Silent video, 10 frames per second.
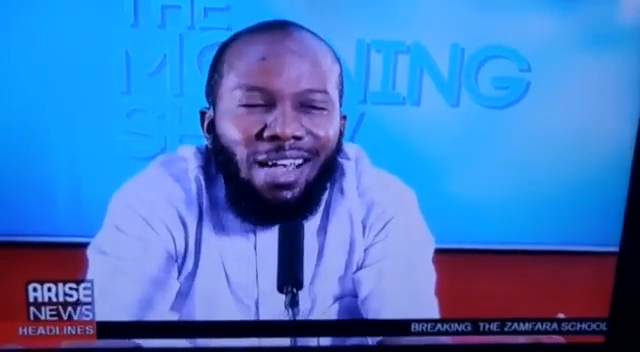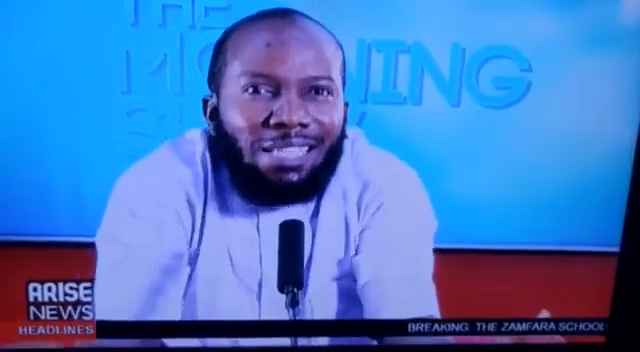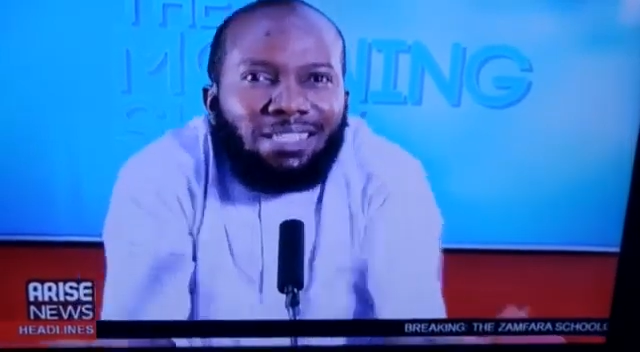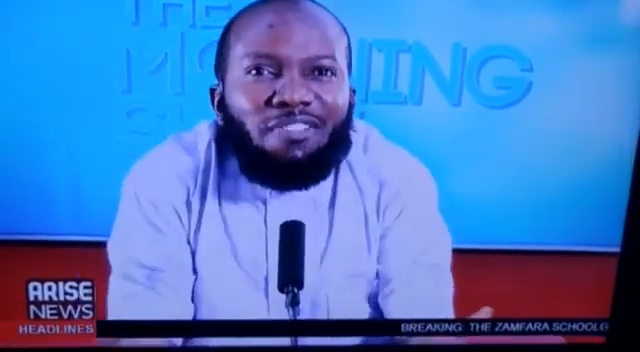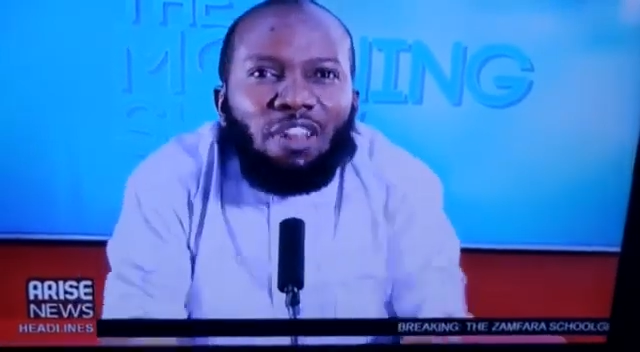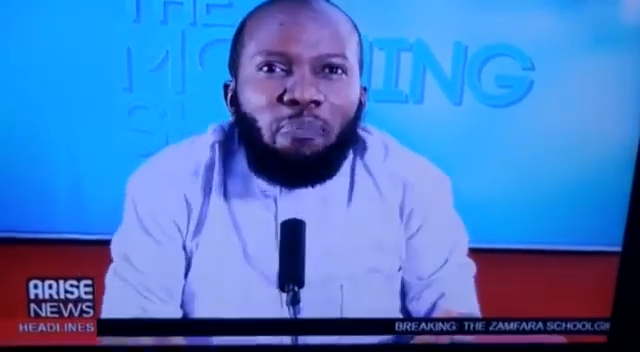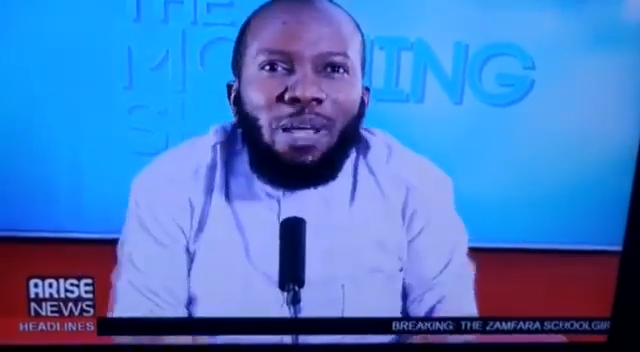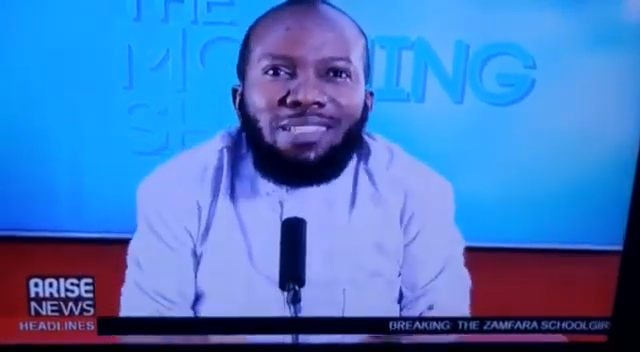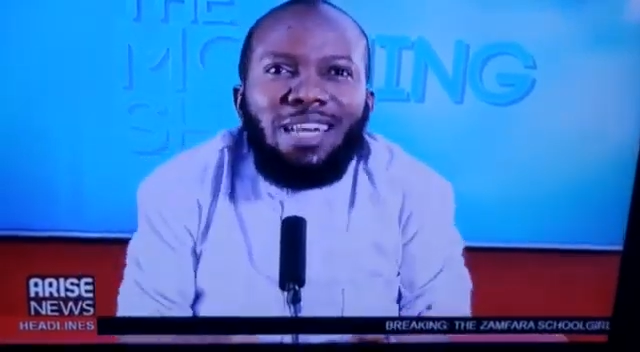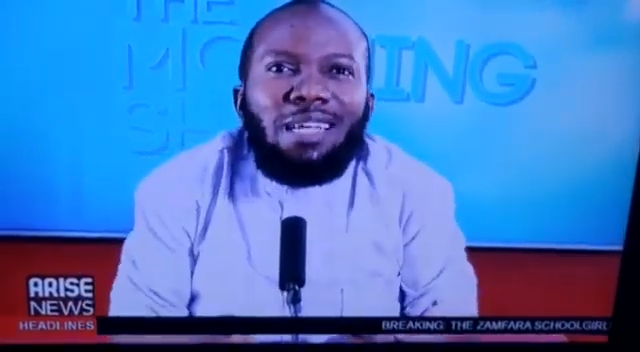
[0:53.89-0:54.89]
As if the
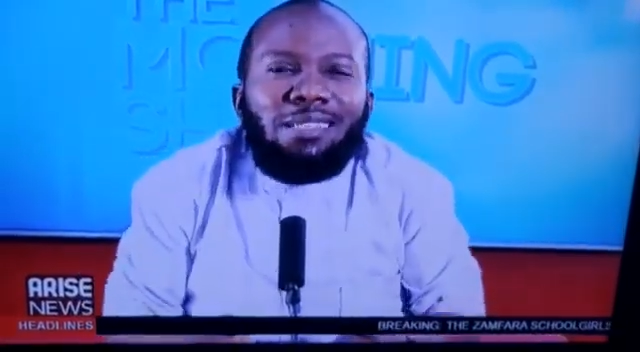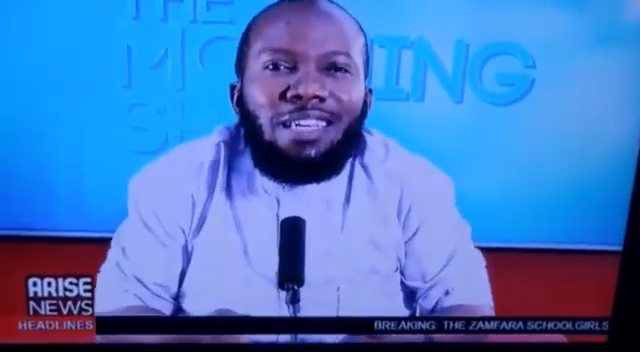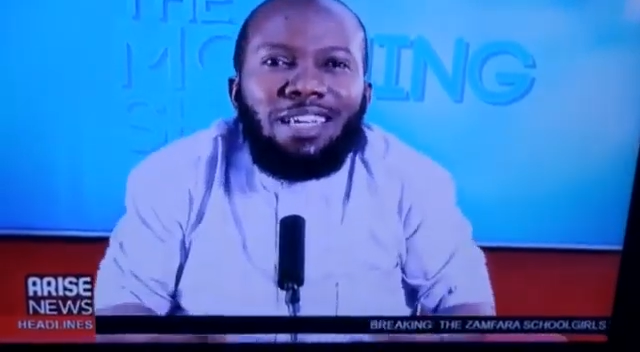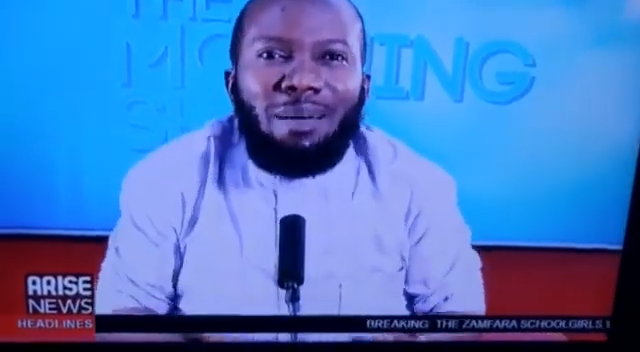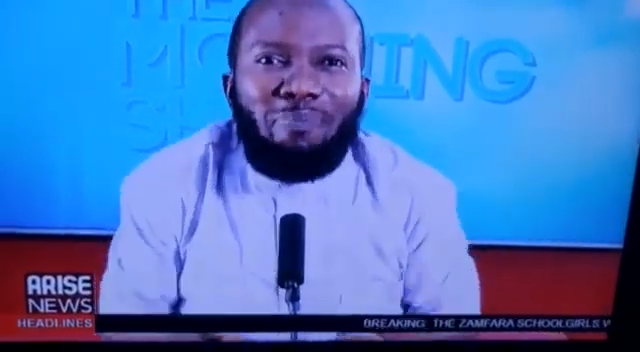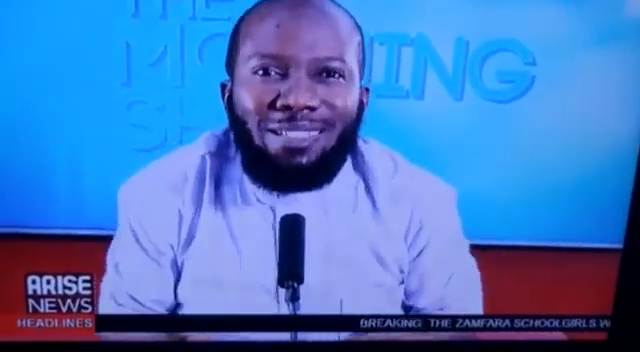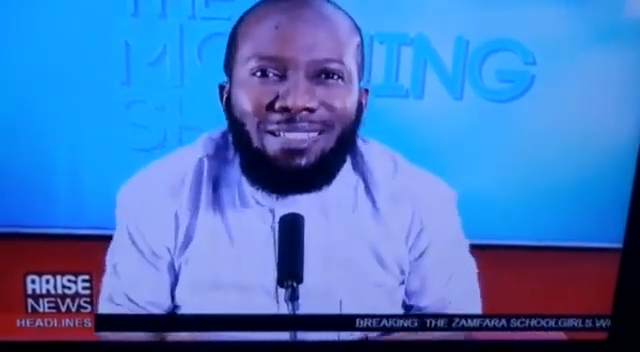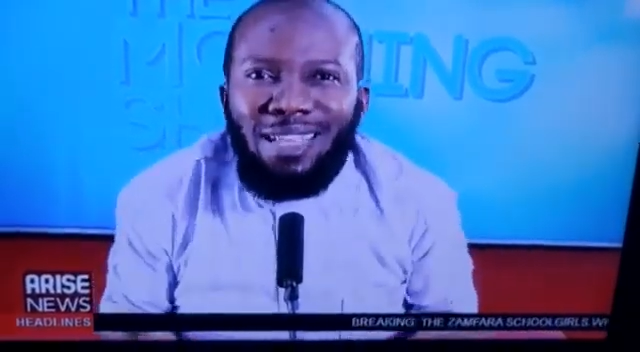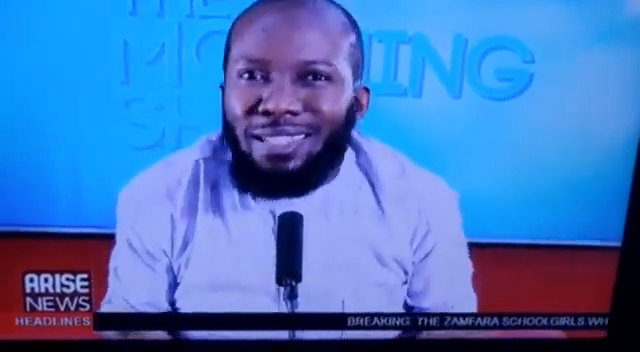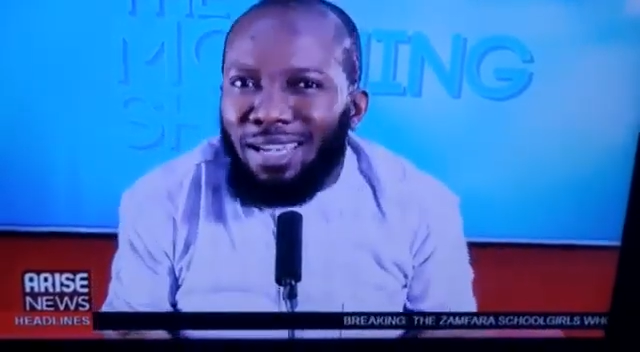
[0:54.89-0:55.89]
president is
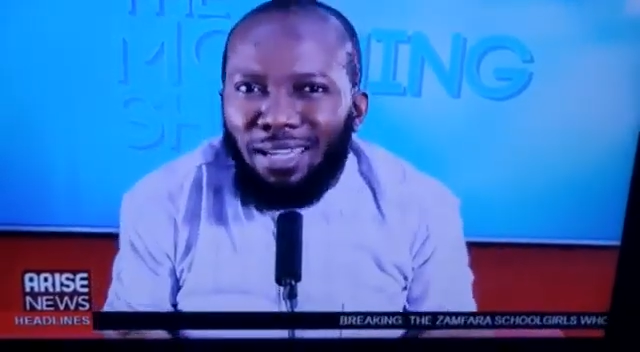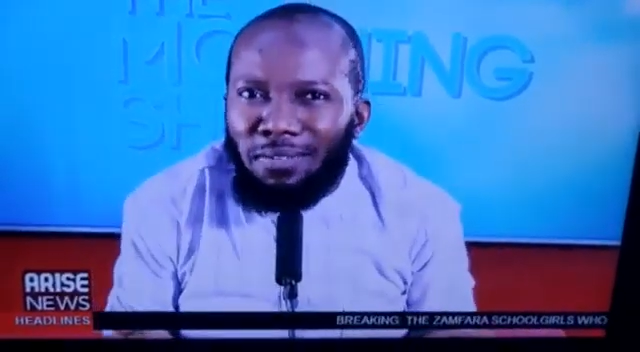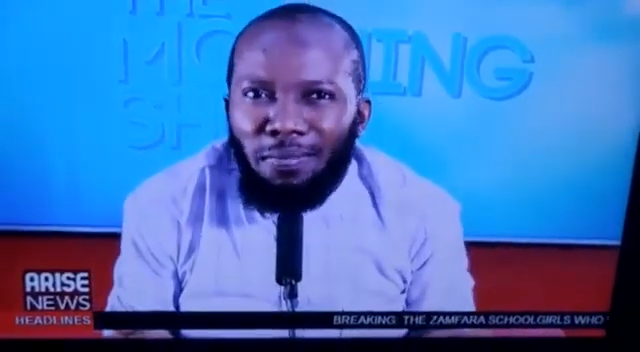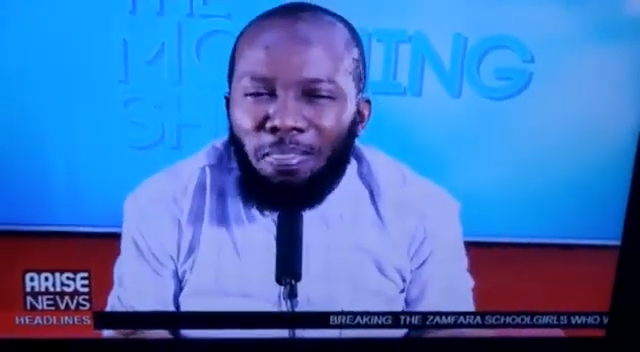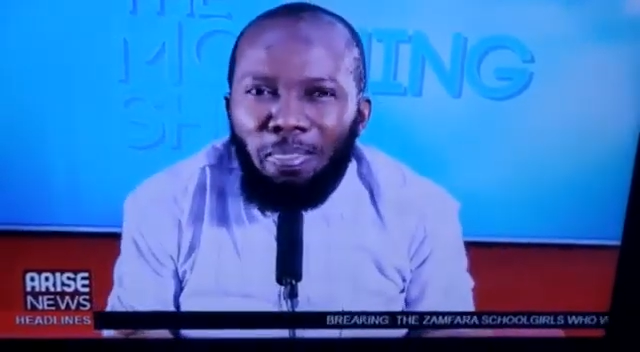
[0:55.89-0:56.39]
incapacitated.